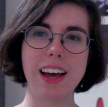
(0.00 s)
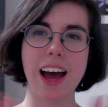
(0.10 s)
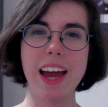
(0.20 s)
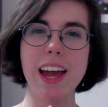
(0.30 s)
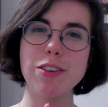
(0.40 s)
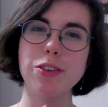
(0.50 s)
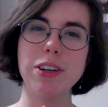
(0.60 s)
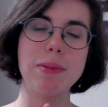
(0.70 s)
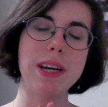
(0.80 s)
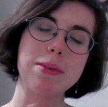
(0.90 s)
Hi
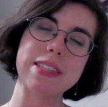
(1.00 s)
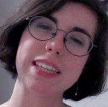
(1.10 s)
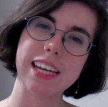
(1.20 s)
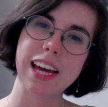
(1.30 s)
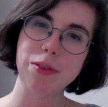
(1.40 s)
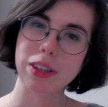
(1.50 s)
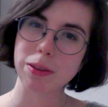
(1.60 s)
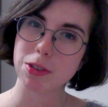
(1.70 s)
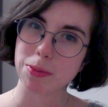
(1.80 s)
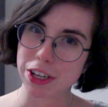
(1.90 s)
everyone, my name is Laina.
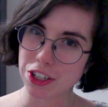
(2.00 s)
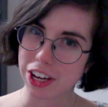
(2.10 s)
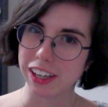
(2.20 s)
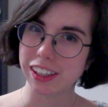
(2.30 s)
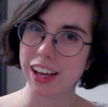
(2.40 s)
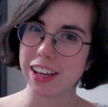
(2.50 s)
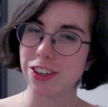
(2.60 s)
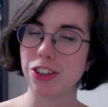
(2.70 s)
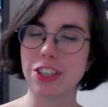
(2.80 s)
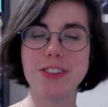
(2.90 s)
Welcome to my channel. I
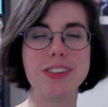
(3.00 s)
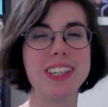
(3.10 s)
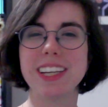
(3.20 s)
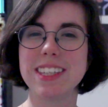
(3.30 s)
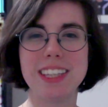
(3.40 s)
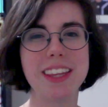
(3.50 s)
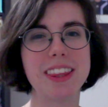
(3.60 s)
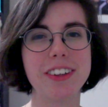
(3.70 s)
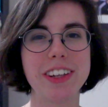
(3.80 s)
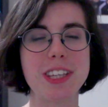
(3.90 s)
usually do TXT
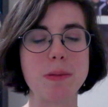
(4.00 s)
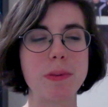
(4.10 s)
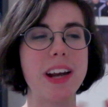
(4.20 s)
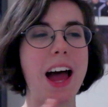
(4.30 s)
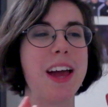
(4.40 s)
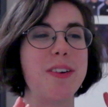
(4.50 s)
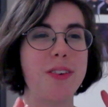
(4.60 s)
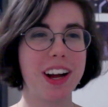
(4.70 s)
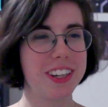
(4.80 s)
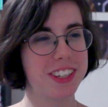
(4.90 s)
theories, but I
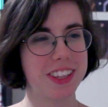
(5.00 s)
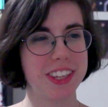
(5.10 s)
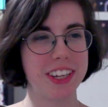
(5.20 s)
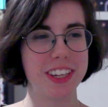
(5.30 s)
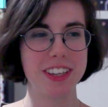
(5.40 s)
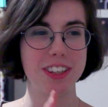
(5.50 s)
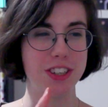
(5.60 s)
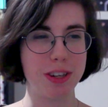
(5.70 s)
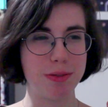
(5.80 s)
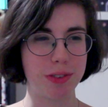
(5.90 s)
watched the
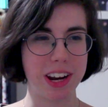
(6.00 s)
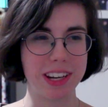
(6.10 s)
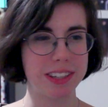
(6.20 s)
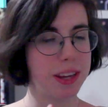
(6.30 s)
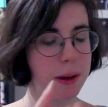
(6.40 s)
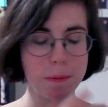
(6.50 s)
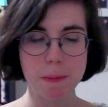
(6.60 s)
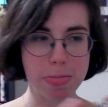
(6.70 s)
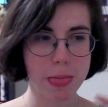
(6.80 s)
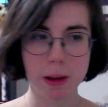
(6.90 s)
GFriend
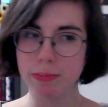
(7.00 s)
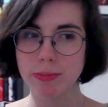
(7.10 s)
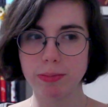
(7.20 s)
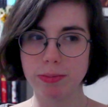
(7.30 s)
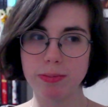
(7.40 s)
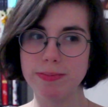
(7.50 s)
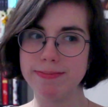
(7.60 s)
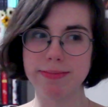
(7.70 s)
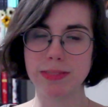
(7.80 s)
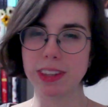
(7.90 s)

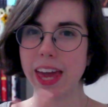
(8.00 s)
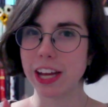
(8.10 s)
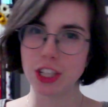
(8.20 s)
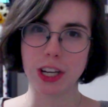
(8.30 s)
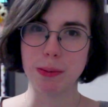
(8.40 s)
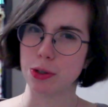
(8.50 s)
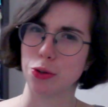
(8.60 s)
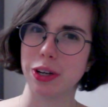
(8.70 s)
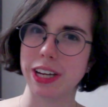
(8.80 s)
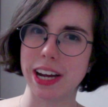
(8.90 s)
mm, catching up
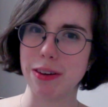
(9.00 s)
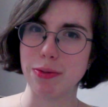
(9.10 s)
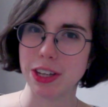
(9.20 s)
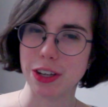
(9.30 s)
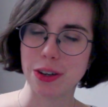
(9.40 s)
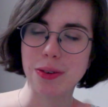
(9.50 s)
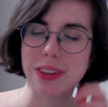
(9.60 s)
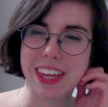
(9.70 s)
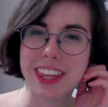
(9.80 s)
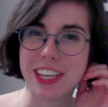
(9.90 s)
story kind of video
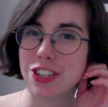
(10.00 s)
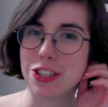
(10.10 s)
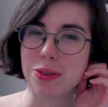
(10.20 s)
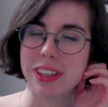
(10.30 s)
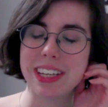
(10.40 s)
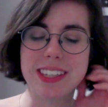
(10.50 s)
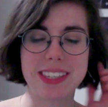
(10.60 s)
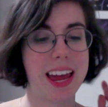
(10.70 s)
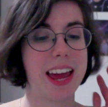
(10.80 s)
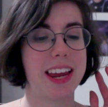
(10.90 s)
that they just
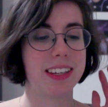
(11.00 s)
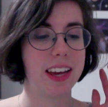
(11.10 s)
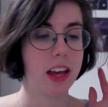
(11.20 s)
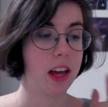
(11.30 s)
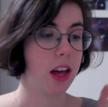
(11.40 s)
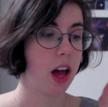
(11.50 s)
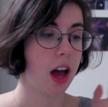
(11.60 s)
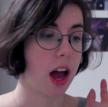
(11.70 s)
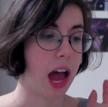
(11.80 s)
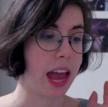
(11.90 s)
released and
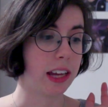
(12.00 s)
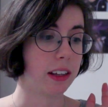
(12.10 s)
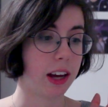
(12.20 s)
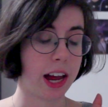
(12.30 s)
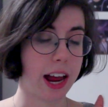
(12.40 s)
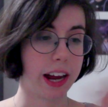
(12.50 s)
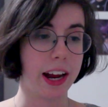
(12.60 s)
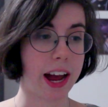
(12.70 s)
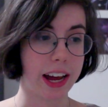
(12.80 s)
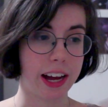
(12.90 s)
I I
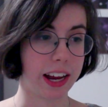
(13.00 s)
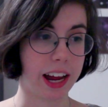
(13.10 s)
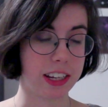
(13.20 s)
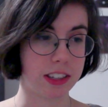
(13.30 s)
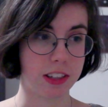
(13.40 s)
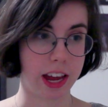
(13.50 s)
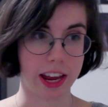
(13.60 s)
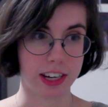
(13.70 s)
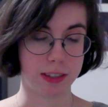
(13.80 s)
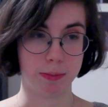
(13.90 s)
I, I had I
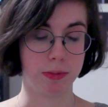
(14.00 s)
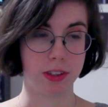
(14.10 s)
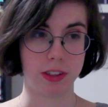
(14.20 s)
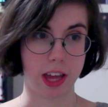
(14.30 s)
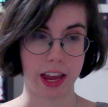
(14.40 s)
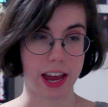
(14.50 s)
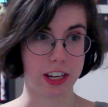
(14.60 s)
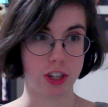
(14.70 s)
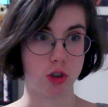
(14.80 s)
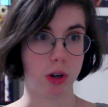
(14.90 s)
had to I
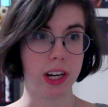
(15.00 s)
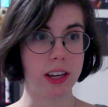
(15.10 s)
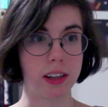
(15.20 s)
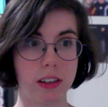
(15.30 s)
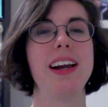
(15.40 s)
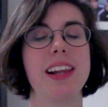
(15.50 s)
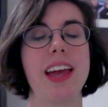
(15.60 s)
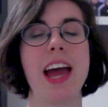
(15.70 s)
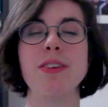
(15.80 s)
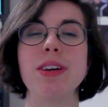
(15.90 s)
had to join in.
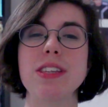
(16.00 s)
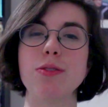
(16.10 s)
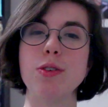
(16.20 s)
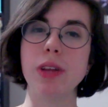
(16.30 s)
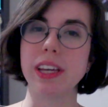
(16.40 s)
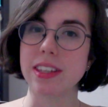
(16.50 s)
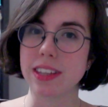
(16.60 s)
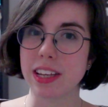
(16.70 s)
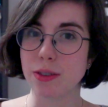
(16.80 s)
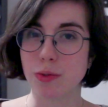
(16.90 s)
Anyways, if you like these
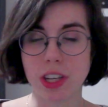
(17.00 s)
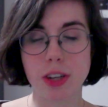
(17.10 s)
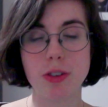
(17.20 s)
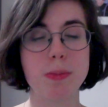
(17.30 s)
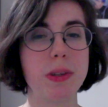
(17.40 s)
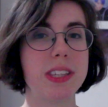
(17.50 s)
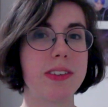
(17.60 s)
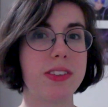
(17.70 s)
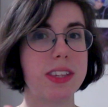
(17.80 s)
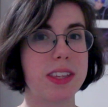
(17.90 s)
kinds of videos, please
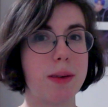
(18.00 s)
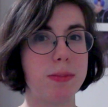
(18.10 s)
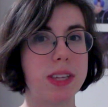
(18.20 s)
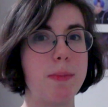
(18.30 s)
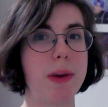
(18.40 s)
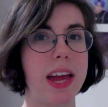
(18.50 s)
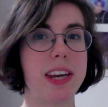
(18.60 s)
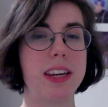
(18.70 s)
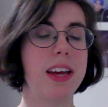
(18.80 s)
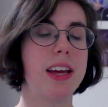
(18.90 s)
give us a thumbs up
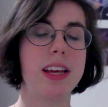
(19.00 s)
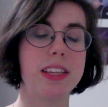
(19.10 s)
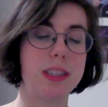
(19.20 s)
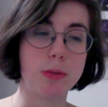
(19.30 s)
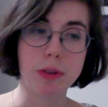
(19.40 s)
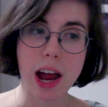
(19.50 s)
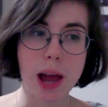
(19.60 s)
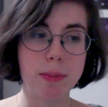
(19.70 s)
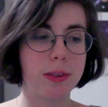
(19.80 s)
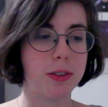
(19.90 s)
and
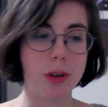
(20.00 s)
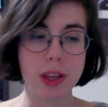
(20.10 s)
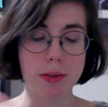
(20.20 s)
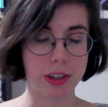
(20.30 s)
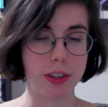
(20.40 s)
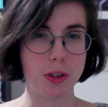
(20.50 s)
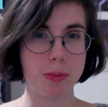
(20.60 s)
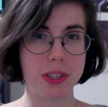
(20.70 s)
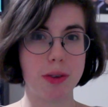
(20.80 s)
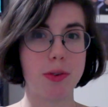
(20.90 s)
subscribe, do all that fun
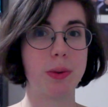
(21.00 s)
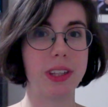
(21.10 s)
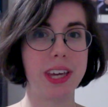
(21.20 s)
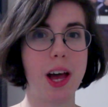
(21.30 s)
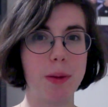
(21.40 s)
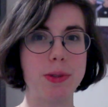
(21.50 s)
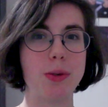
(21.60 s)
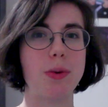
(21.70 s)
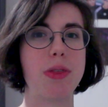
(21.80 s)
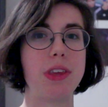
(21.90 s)
YouTube stuff. It really helps
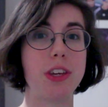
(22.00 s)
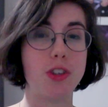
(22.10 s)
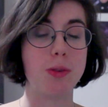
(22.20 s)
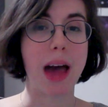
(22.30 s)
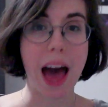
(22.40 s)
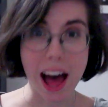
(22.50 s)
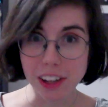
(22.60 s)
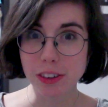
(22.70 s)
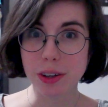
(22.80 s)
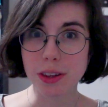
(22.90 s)
with the YouTube
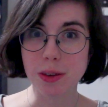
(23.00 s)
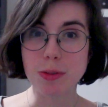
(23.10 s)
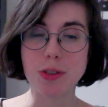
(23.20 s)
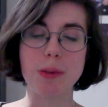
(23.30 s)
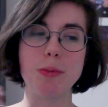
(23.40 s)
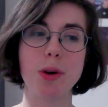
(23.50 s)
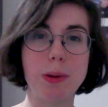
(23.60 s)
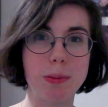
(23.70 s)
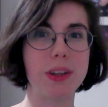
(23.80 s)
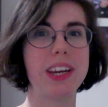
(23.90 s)
algorithm so that more
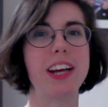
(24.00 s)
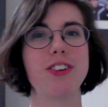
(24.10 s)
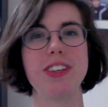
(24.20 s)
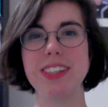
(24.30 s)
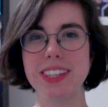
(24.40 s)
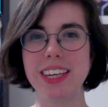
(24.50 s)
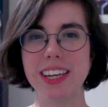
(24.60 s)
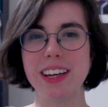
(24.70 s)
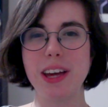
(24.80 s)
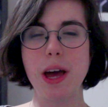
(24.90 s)
people can actually
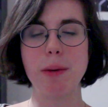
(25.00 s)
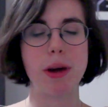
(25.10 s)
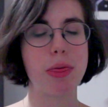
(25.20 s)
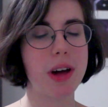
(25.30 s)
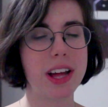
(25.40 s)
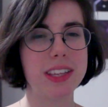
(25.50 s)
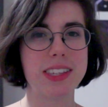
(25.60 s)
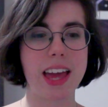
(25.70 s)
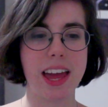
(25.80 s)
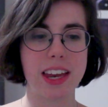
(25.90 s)
see my
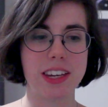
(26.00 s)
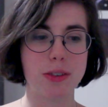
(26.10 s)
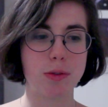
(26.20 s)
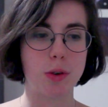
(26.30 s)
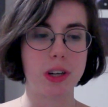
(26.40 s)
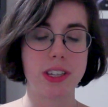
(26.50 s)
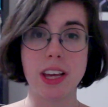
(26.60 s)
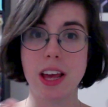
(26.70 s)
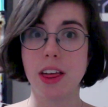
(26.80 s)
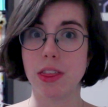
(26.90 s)
thoughts and, of course,
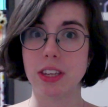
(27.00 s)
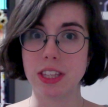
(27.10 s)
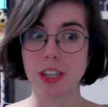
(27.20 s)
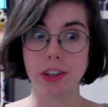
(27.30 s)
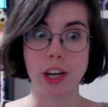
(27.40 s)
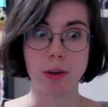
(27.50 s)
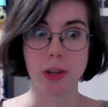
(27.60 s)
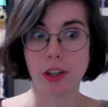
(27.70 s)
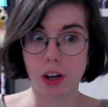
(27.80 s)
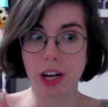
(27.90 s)
this theory, and we
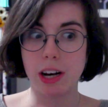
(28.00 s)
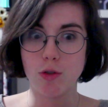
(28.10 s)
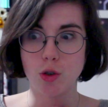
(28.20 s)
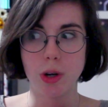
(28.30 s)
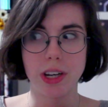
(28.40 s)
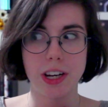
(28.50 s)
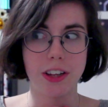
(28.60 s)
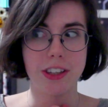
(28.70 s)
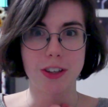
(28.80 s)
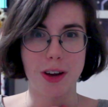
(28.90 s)
can all kind of join in
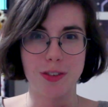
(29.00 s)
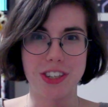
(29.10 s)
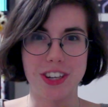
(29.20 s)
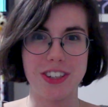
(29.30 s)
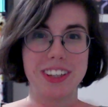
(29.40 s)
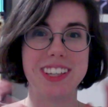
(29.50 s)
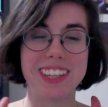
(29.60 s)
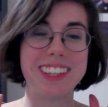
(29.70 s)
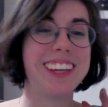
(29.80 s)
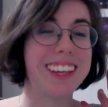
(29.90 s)
on this conversation because
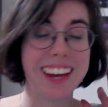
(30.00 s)
it's,